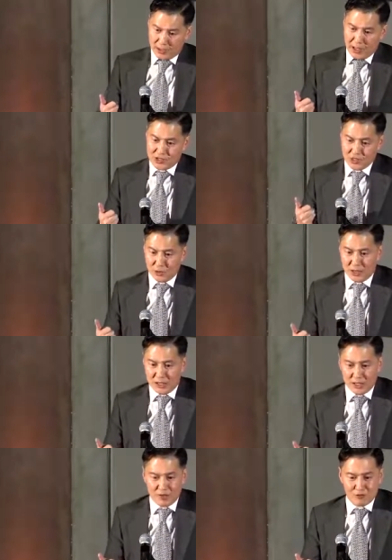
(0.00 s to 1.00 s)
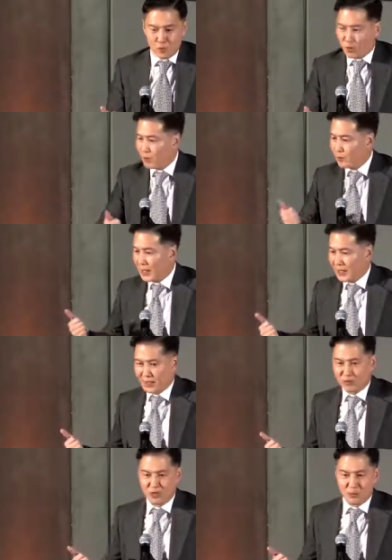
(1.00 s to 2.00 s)
Ideally, if you walk by
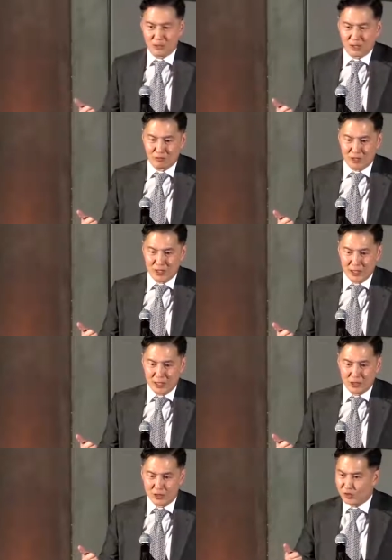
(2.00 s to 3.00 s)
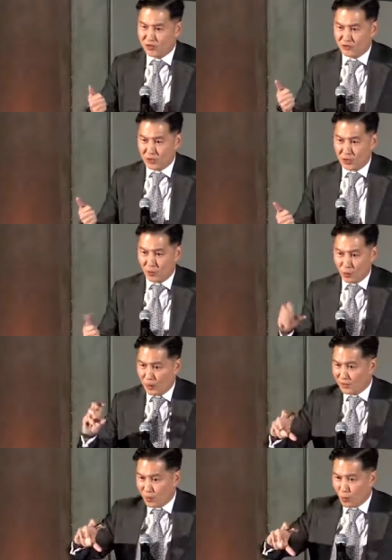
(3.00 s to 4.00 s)
an empty building every day, you didn't see it.
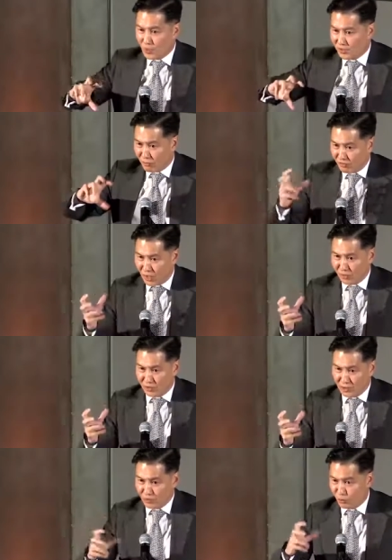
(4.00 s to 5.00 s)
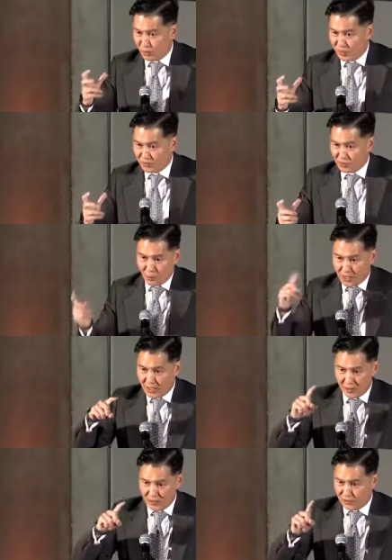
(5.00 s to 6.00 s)
One day when it's revitalized, you walk by and say,
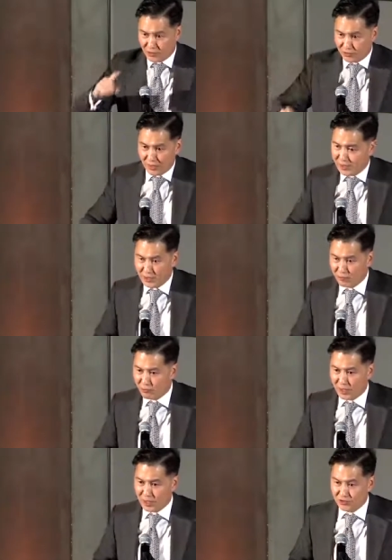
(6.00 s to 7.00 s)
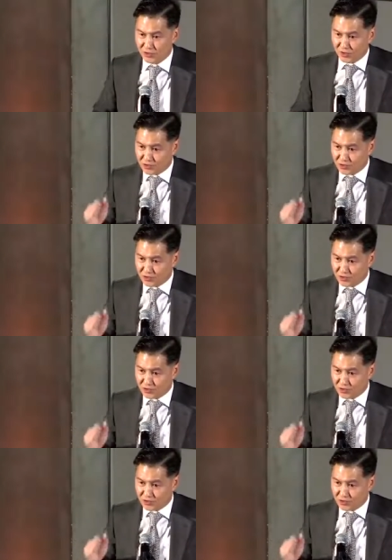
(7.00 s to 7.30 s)
I didn't realize this